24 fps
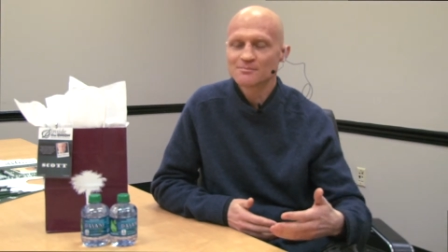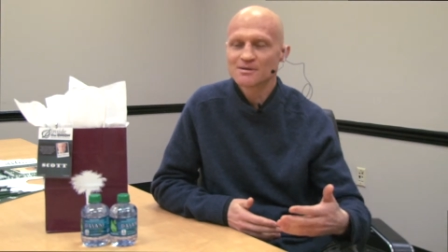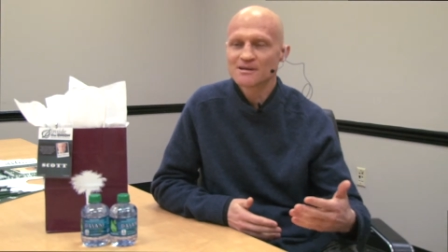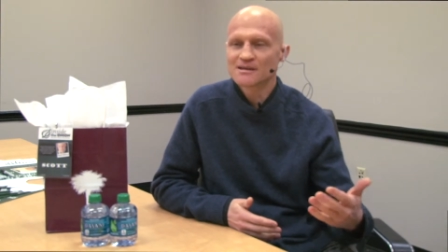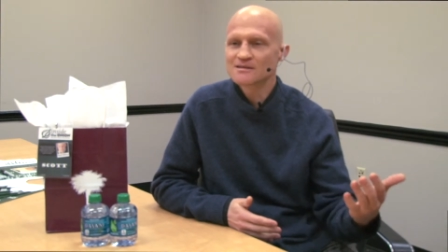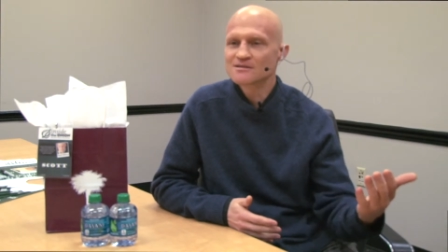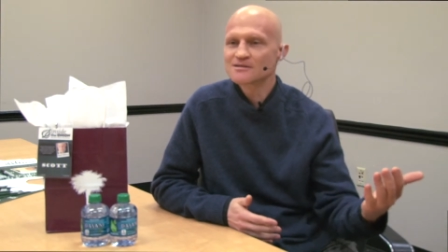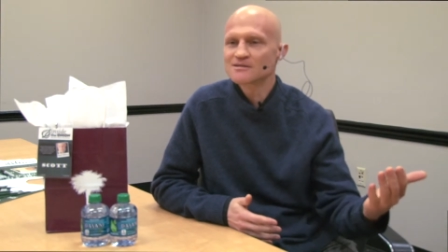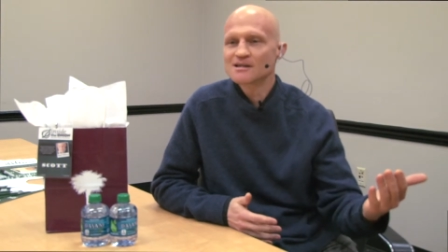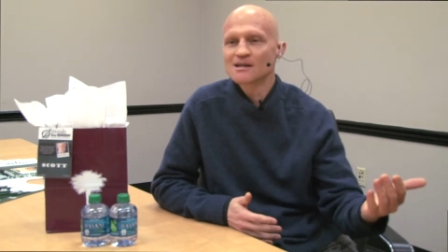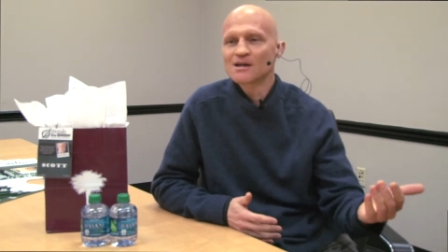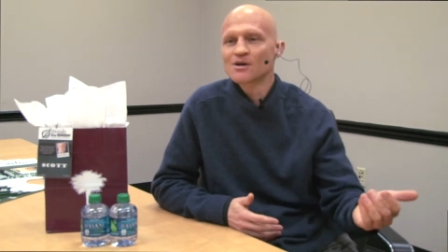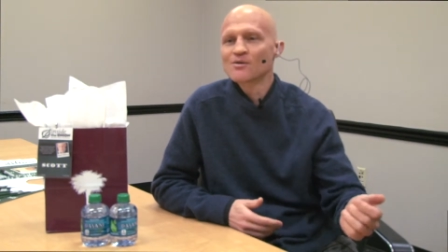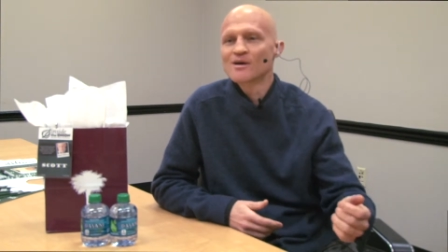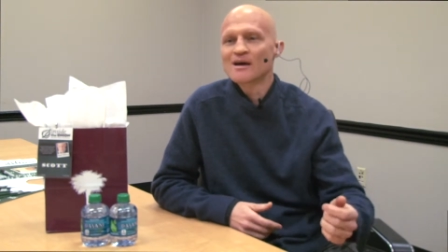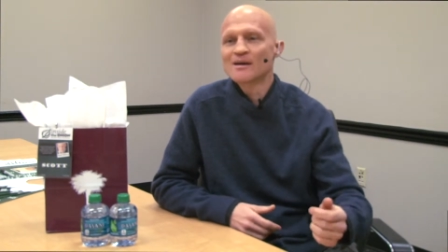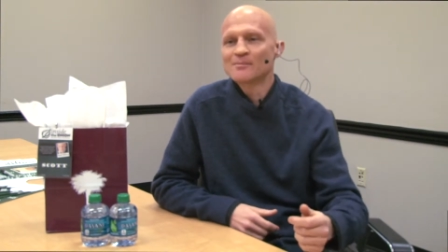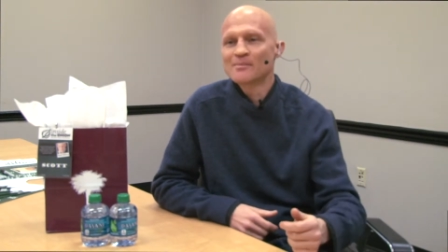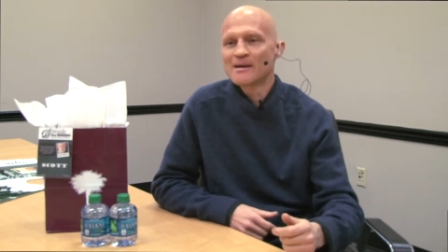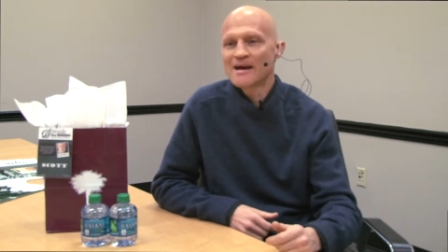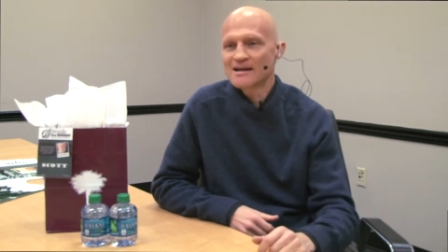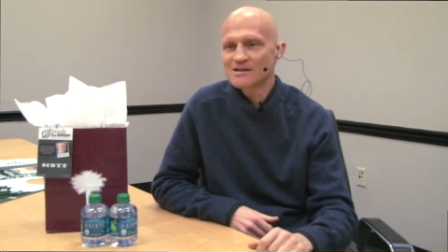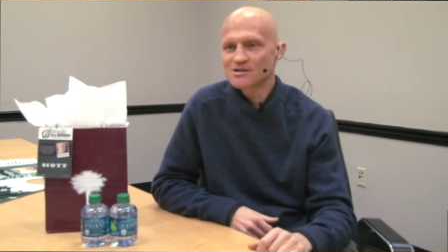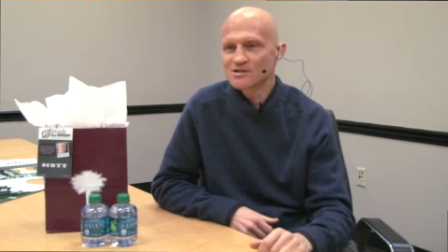big
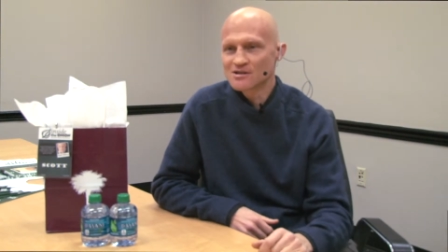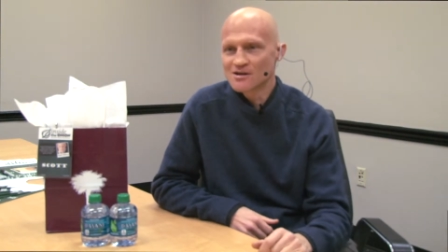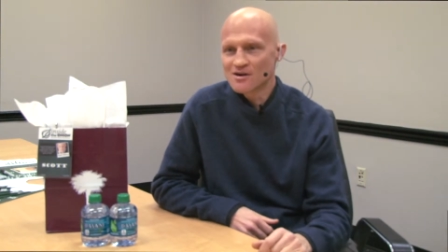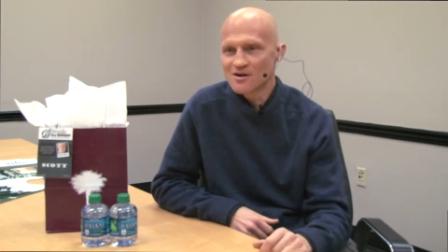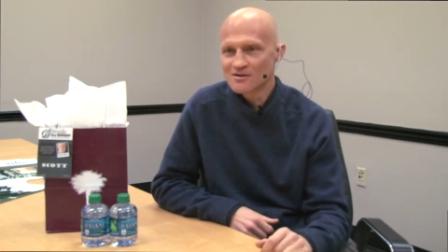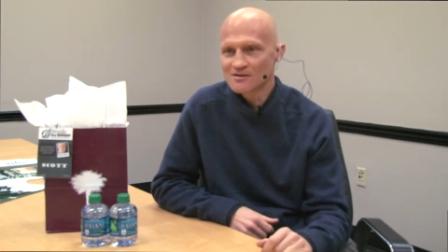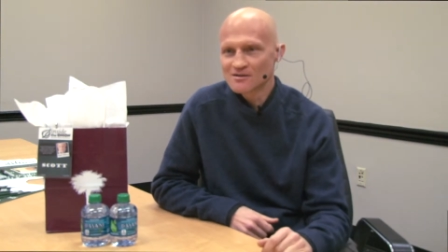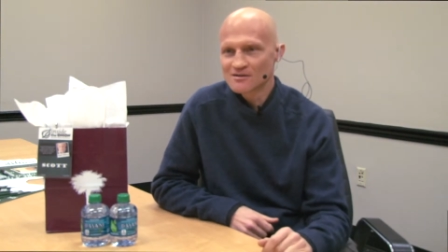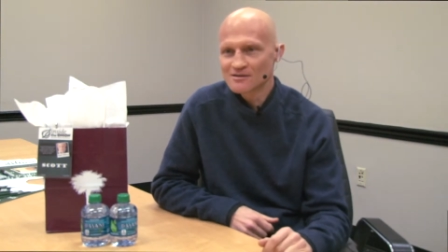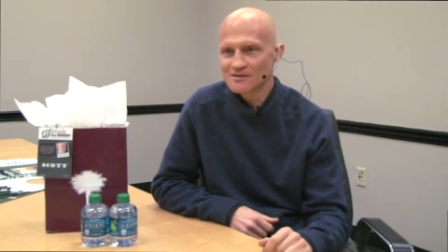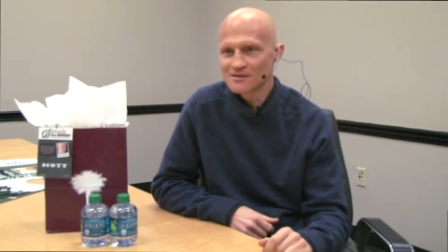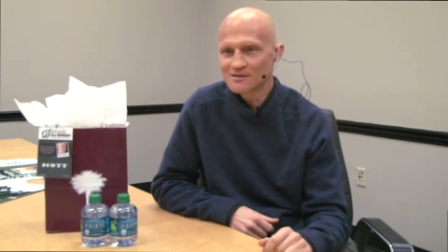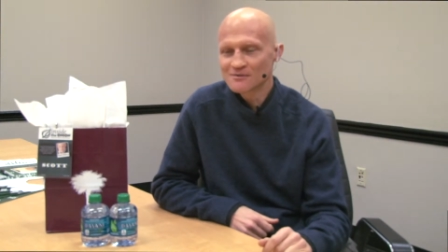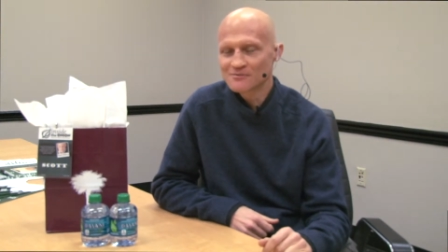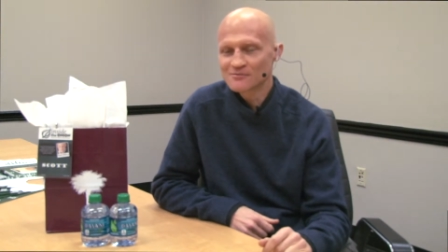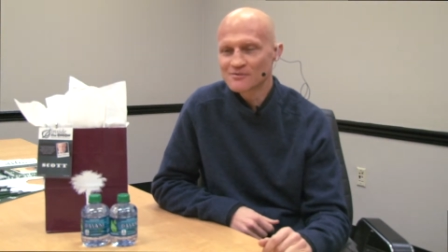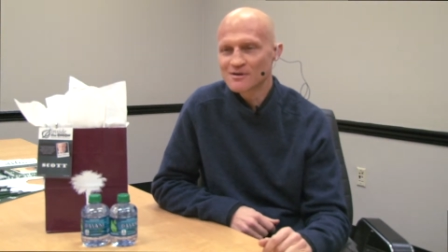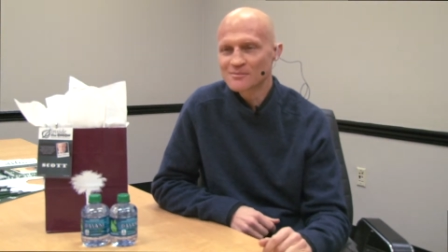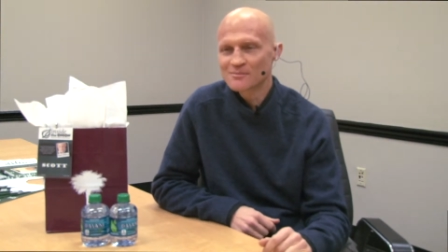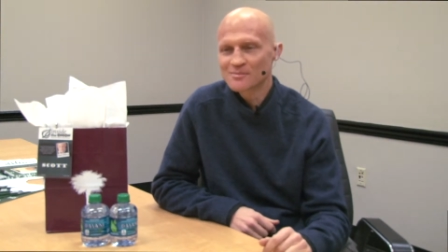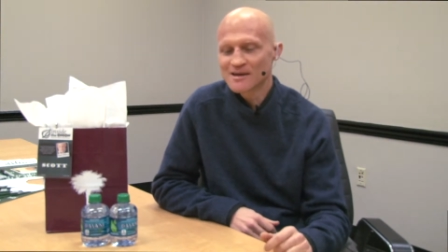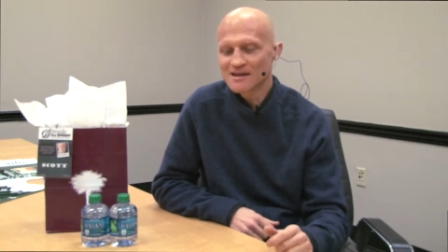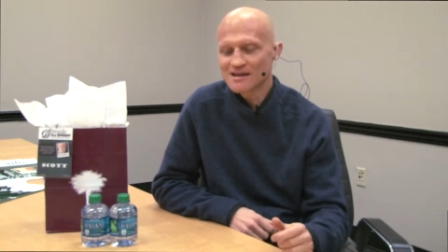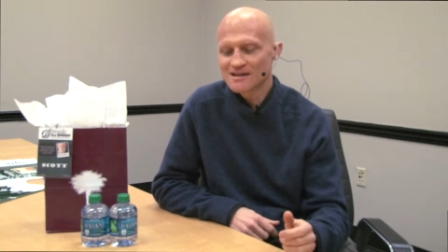cigarette bashing article on the
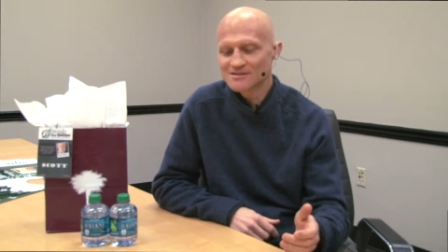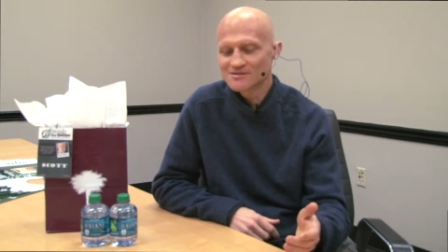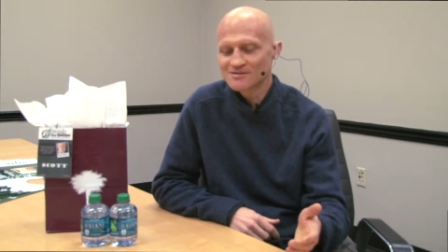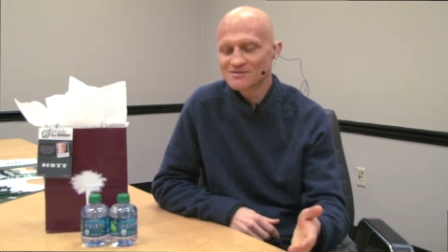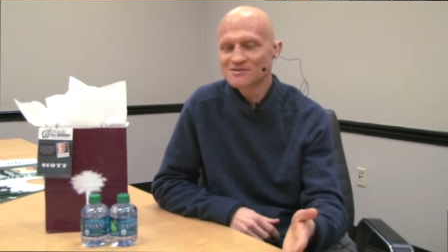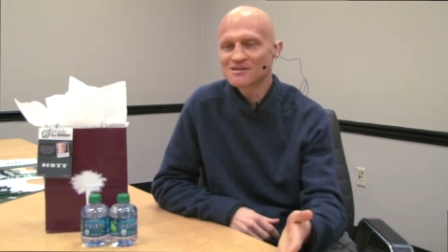front page.